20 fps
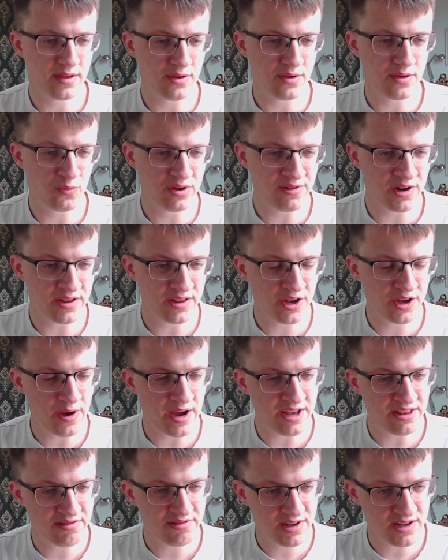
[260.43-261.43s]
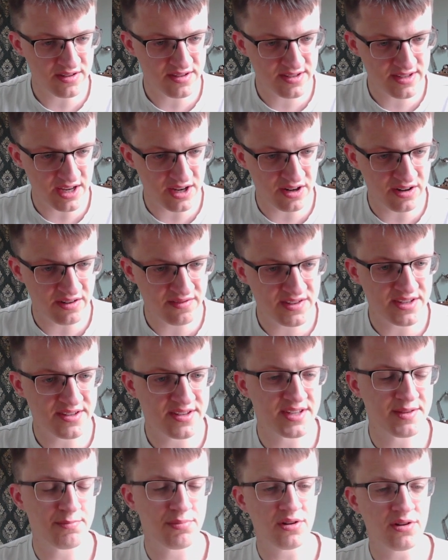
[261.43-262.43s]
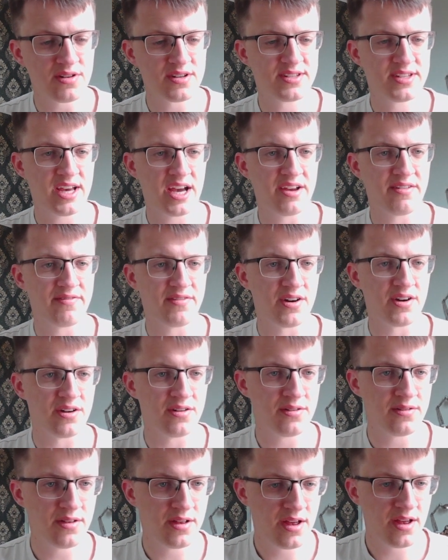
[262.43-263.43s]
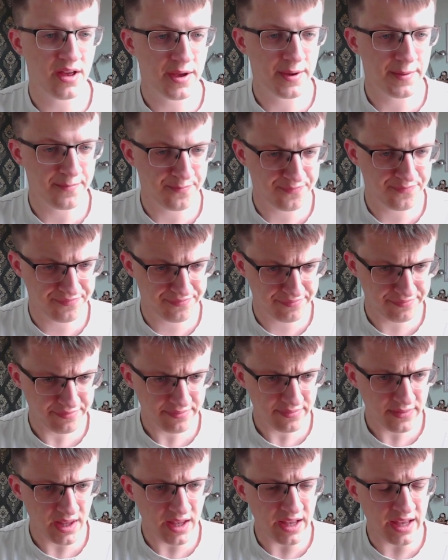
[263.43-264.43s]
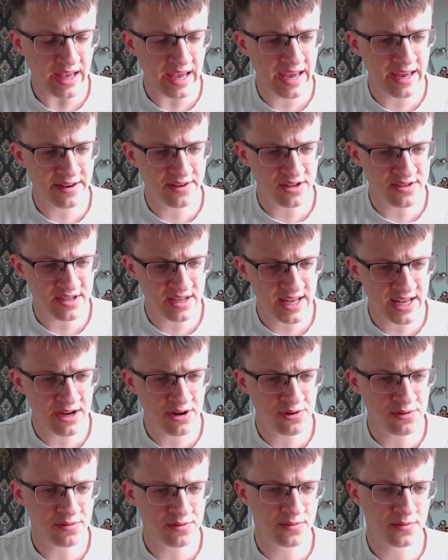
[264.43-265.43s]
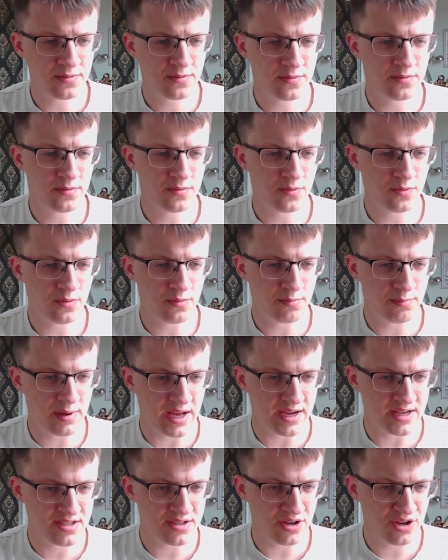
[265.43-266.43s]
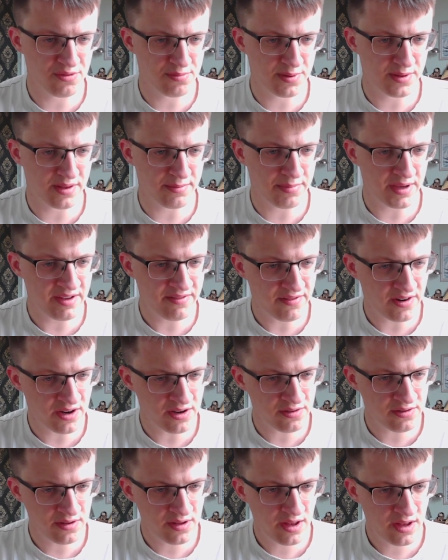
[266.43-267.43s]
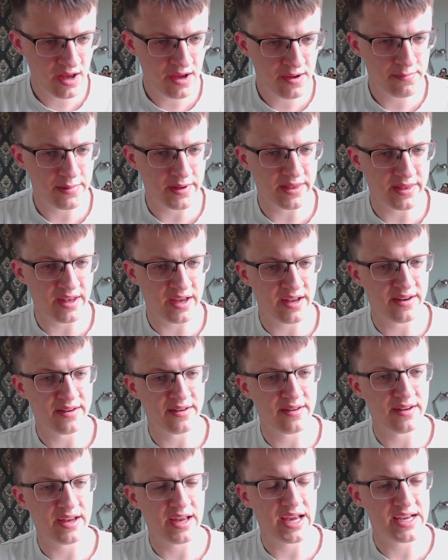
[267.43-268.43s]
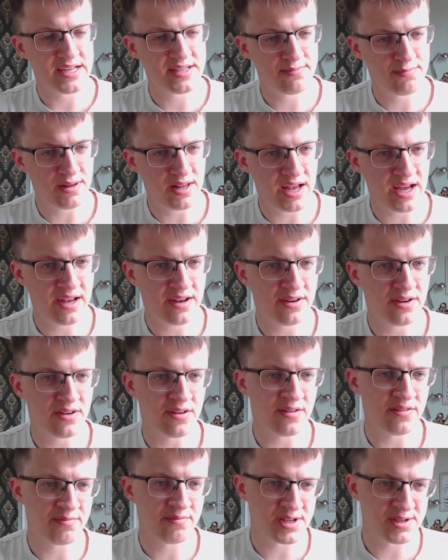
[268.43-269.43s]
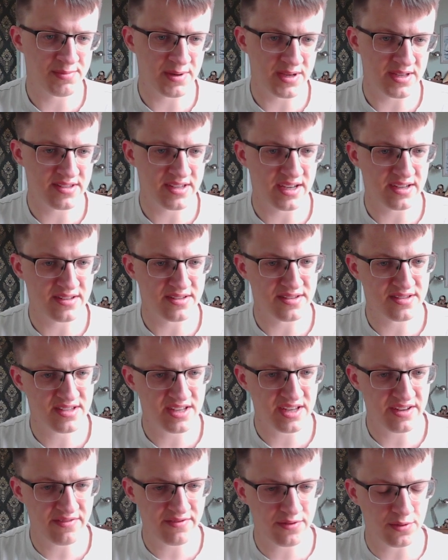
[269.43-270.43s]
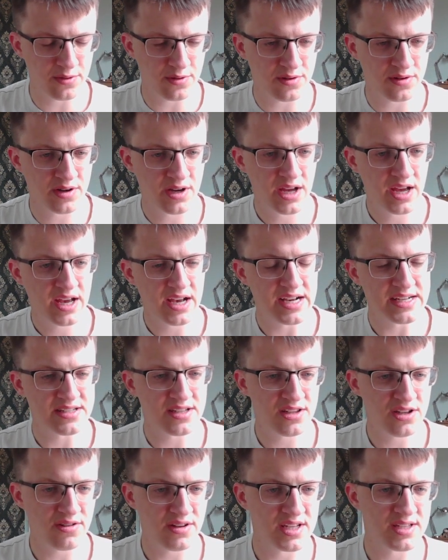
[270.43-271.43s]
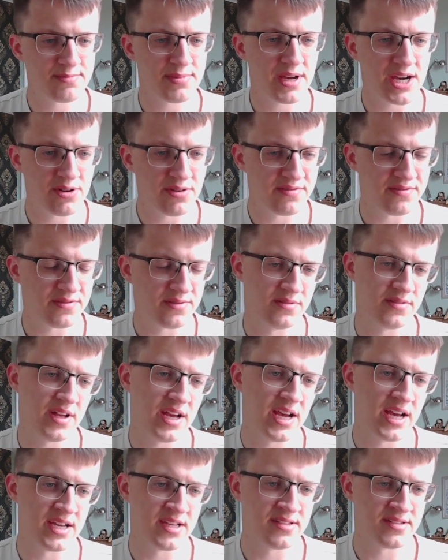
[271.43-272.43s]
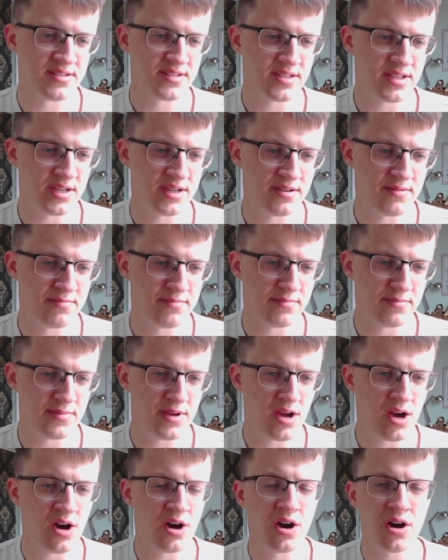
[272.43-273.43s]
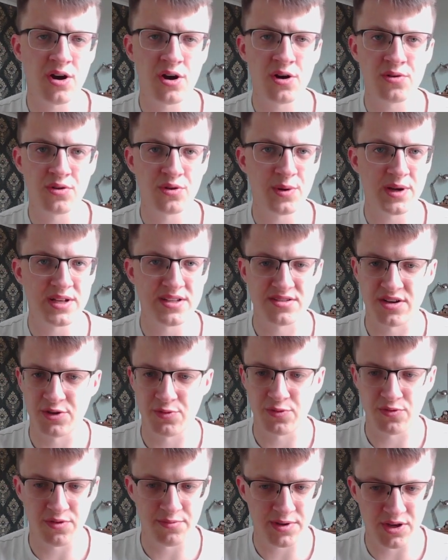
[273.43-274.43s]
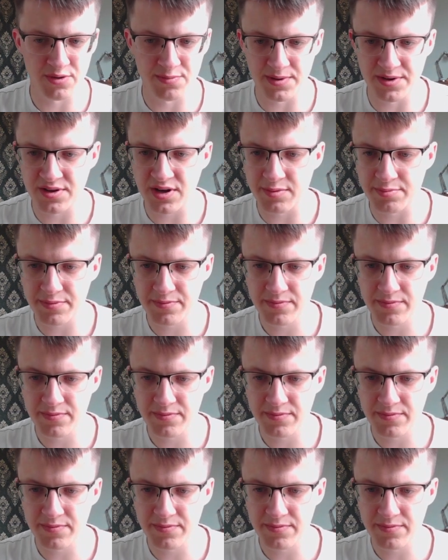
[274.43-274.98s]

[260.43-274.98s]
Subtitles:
We'd rather go a3 ourselves, as this blocks the a file. It does allow black to open b file, but then his plan of bishop a6 and c4 is a lot less powerful, as our whole queen side will not be opened up.